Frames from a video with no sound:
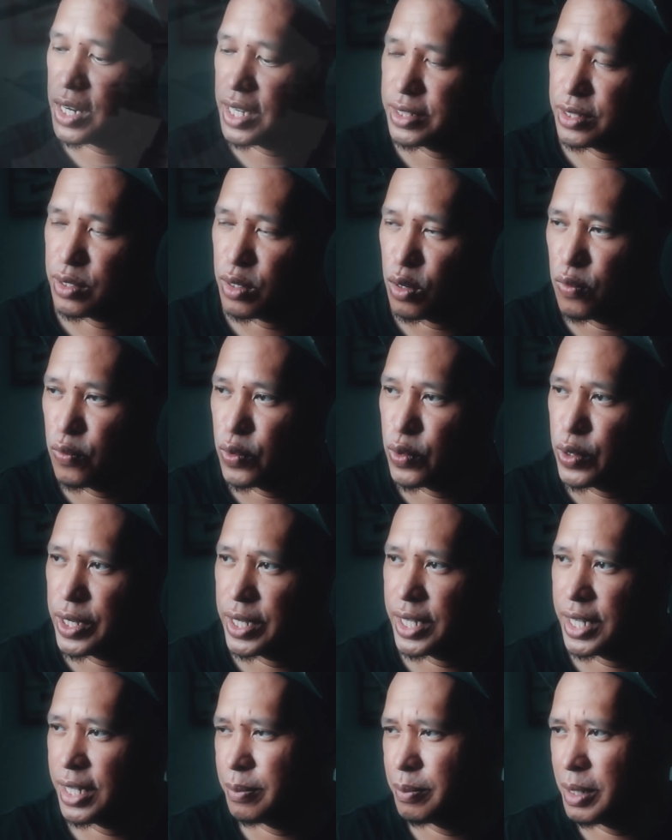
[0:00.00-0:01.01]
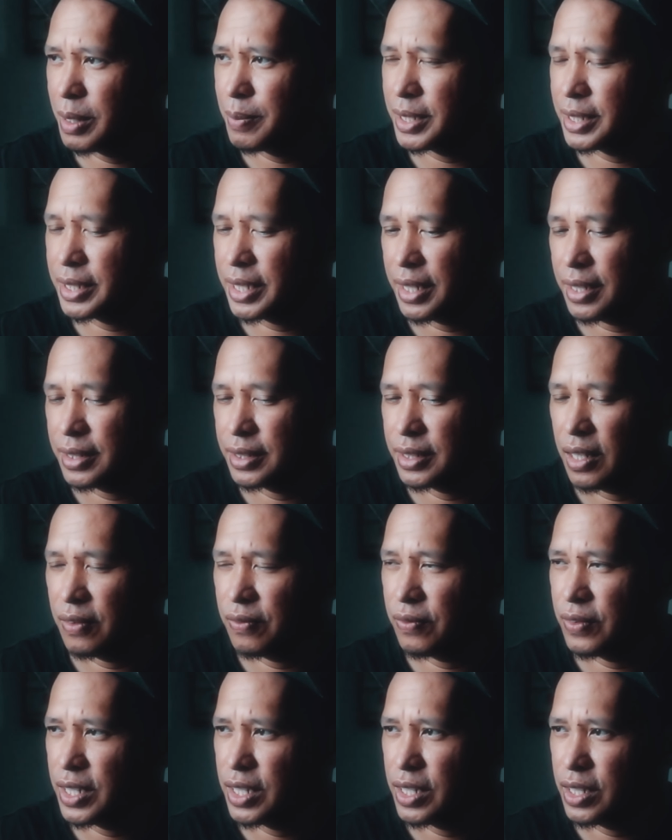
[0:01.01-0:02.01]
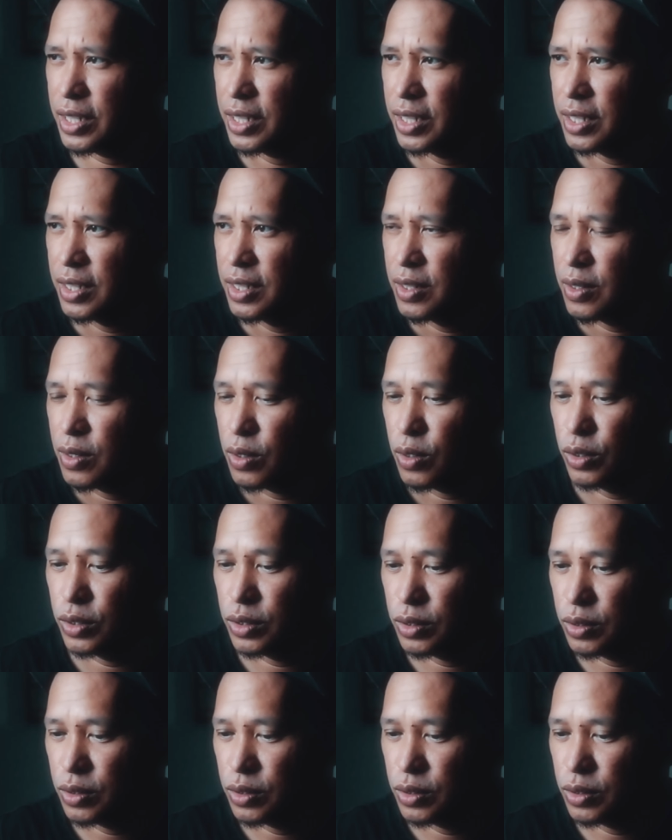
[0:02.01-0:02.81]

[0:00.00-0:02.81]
as hovering and maybe take a selfie or